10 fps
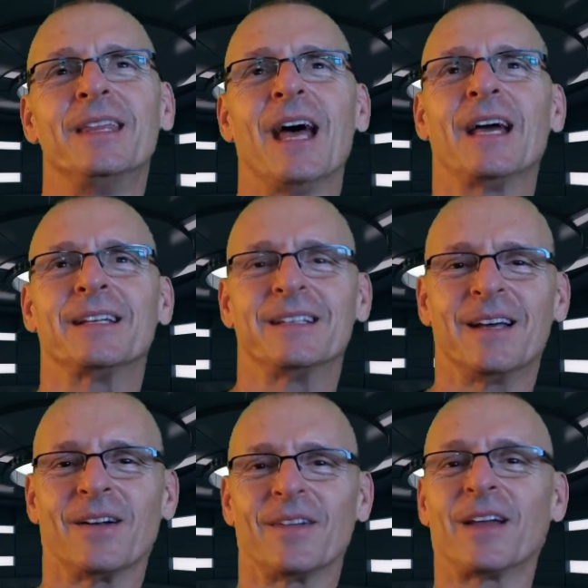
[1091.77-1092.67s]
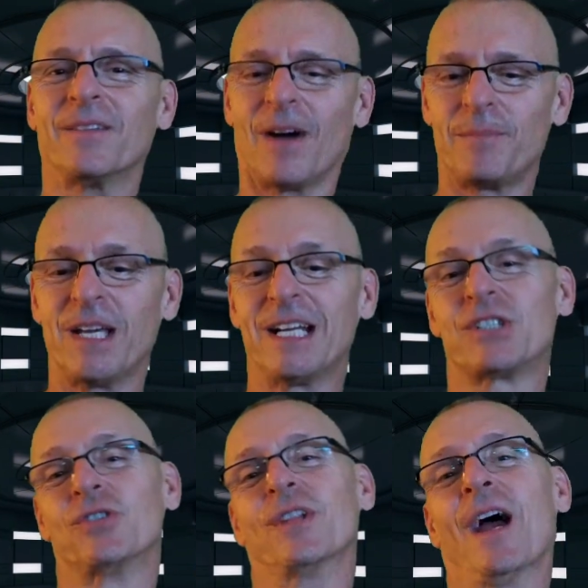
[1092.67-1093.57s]
Then, then there might be an
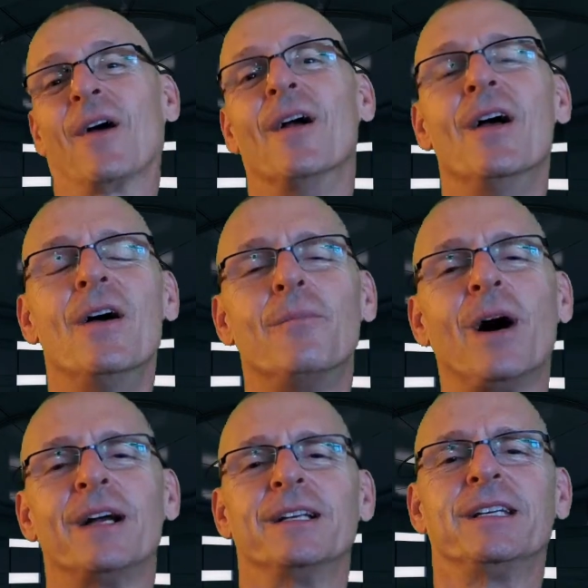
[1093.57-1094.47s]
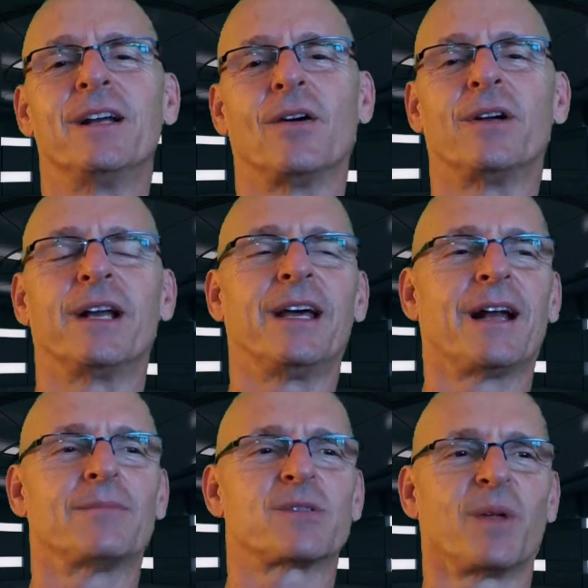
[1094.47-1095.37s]
issue there. But,
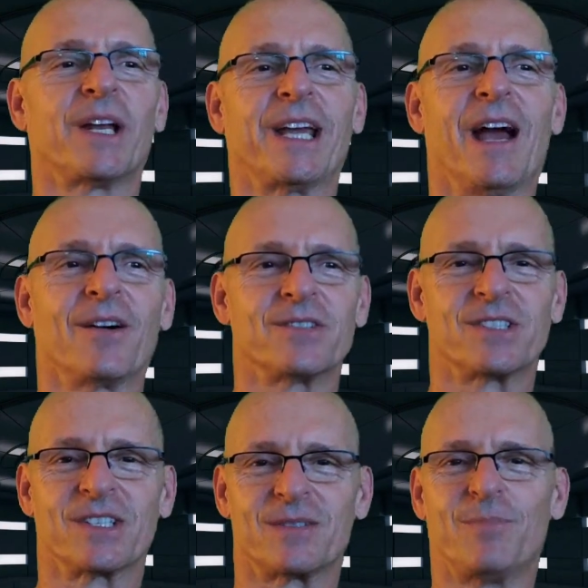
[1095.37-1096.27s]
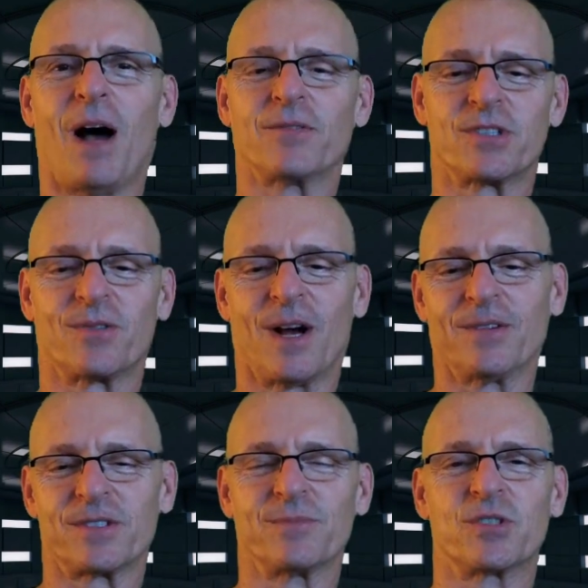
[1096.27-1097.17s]
and I'm splitting hairs and just bouncing
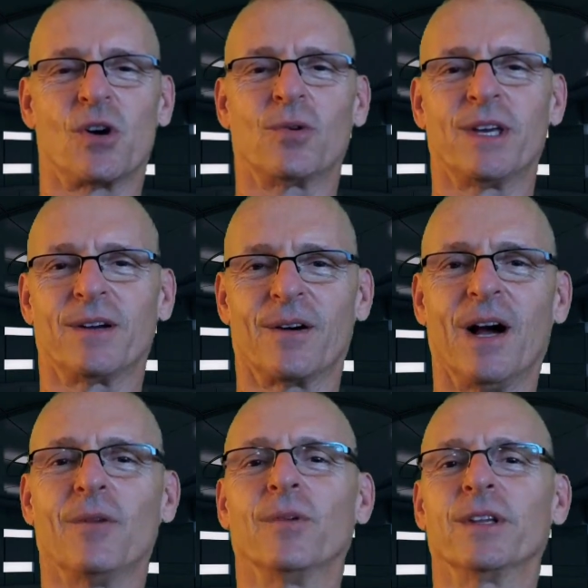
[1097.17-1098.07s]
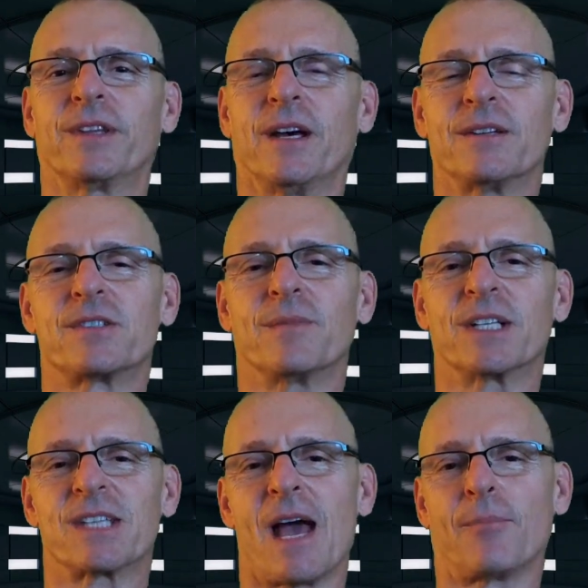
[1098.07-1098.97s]
around, some joking around with some
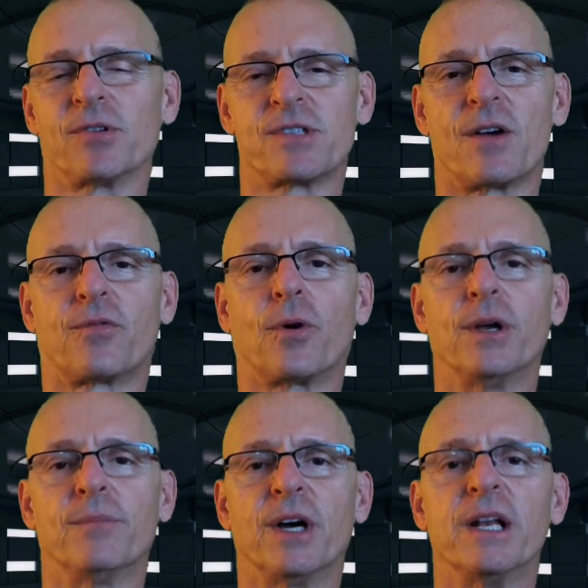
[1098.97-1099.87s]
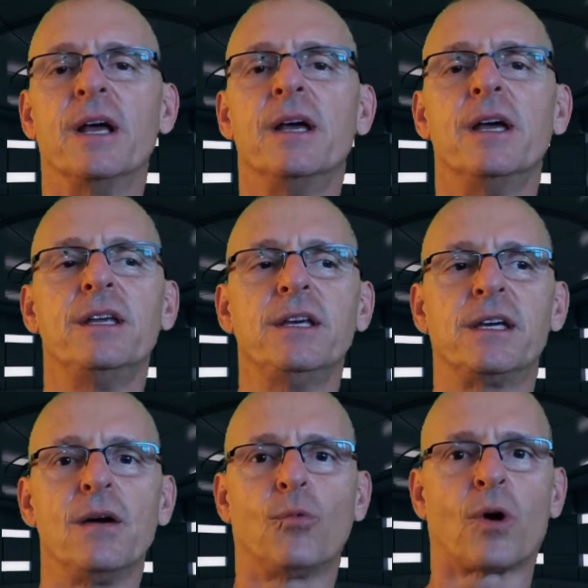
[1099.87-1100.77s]
examples there for you. But you
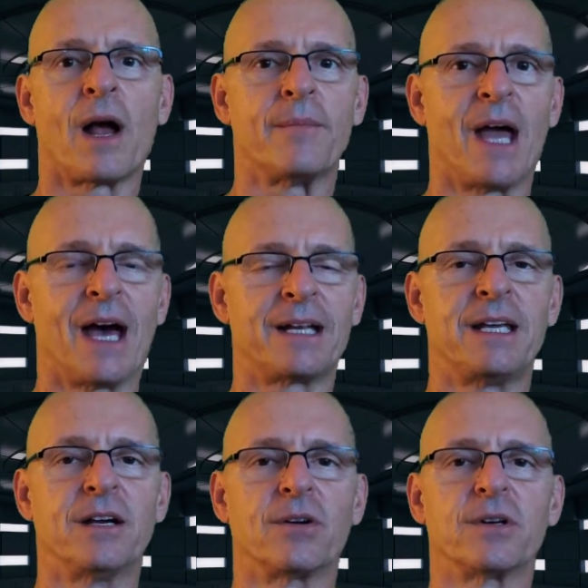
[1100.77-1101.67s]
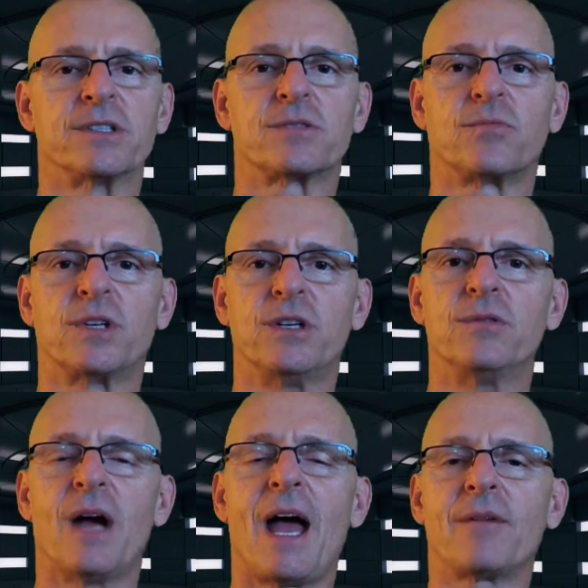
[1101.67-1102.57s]
get where I'm at here is when
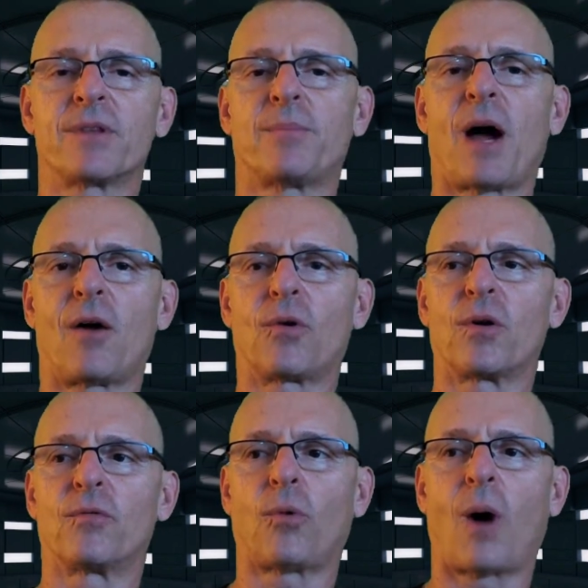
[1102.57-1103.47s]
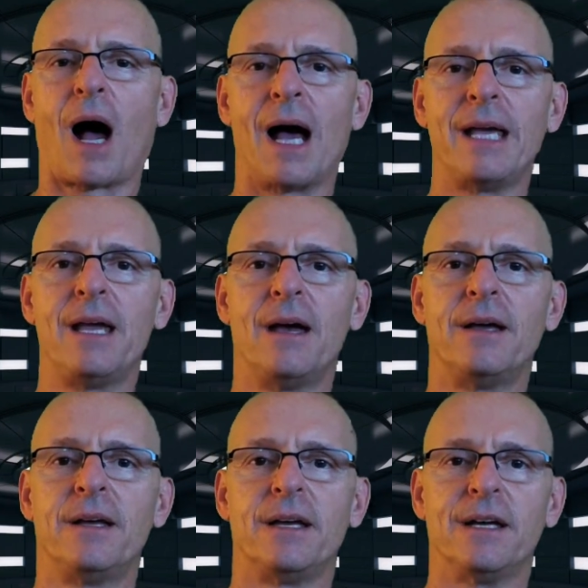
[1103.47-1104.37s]
you have the power of why,
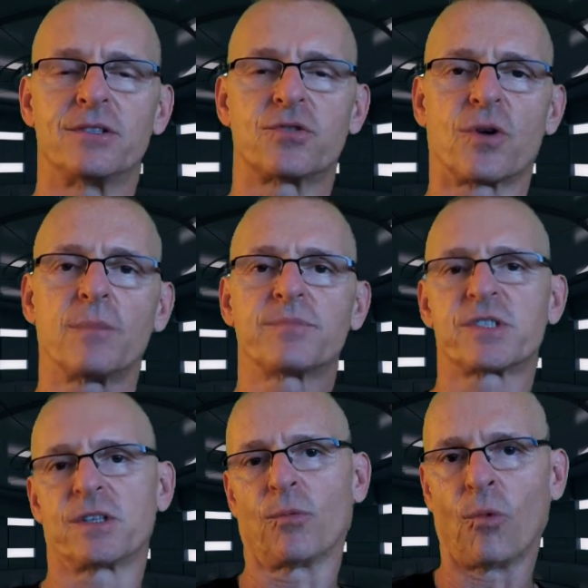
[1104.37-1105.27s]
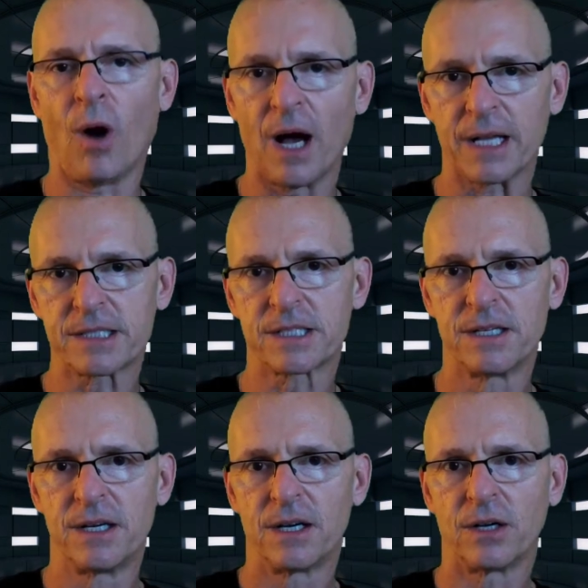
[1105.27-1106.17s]
it trumps the what
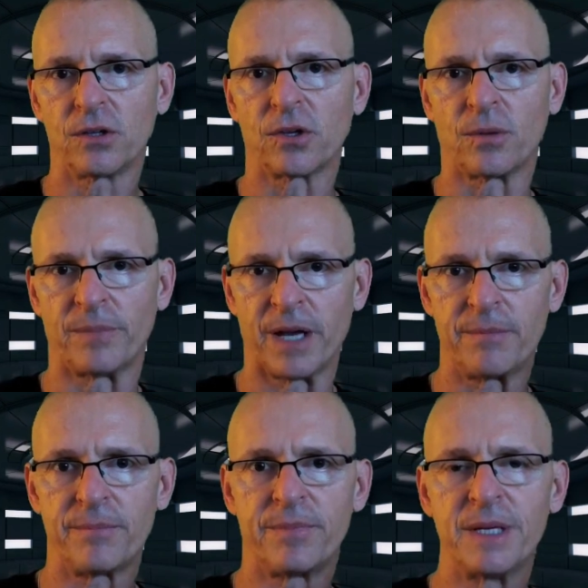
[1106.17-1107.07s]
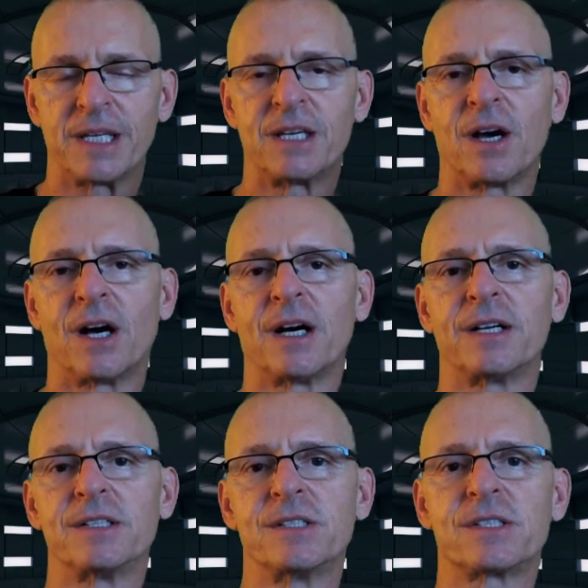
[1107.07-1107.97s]
a little bit,
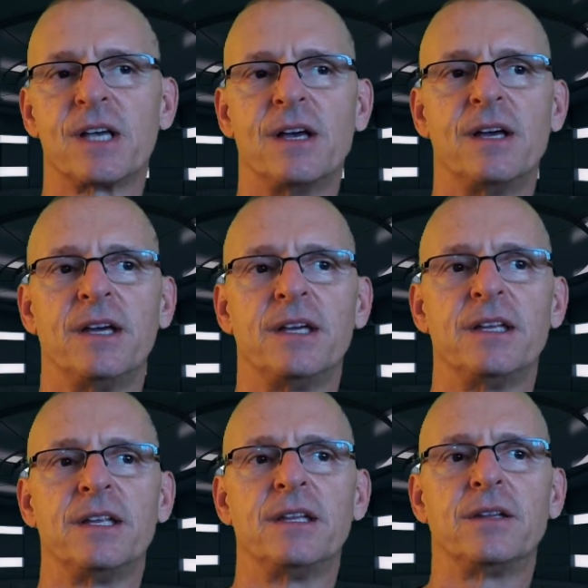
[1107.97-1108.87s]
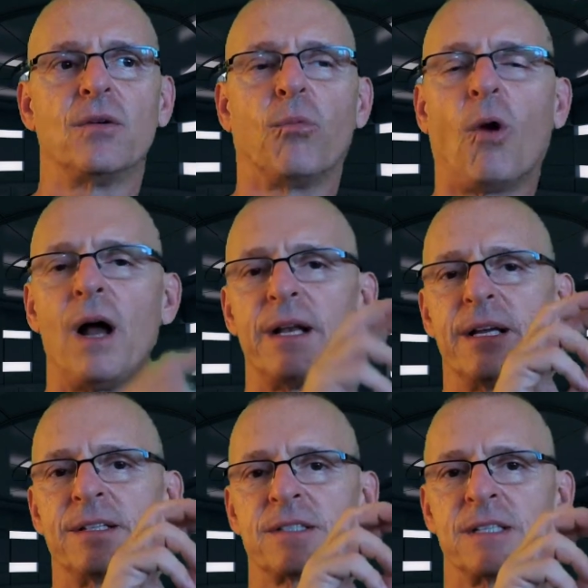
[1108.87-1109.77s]
because the what
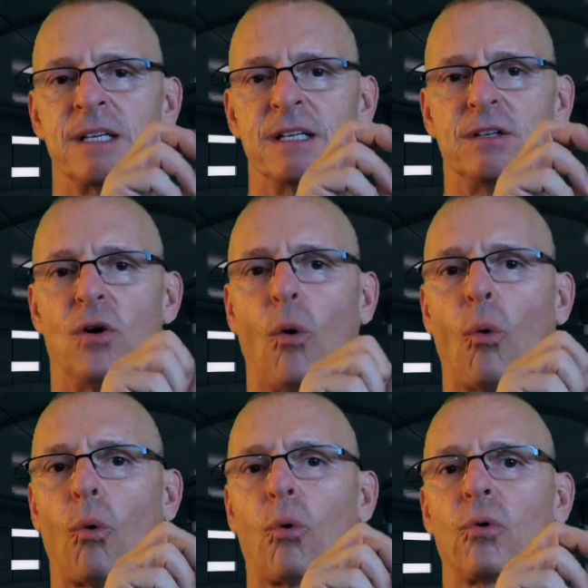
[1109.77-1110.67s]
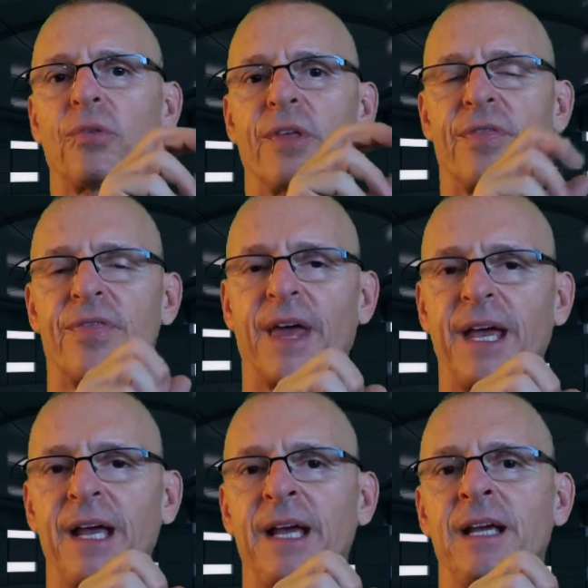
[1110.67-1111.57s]
is the goal, the
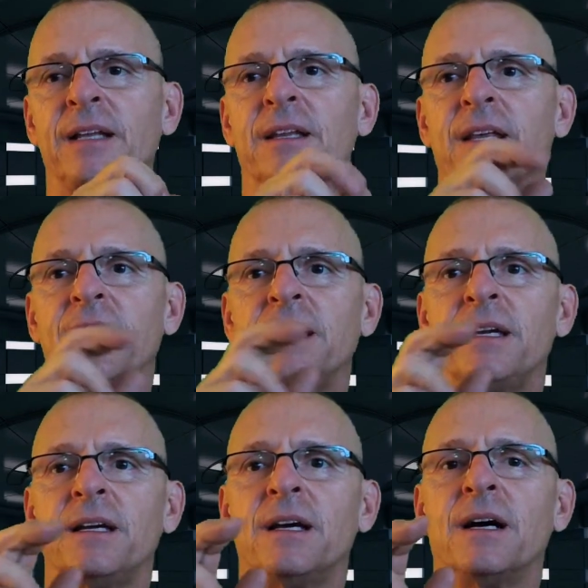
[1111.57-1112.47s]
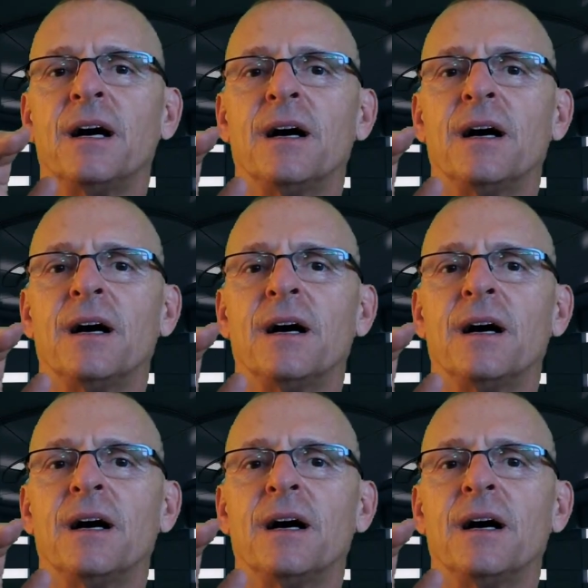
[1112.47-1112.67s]
thing, the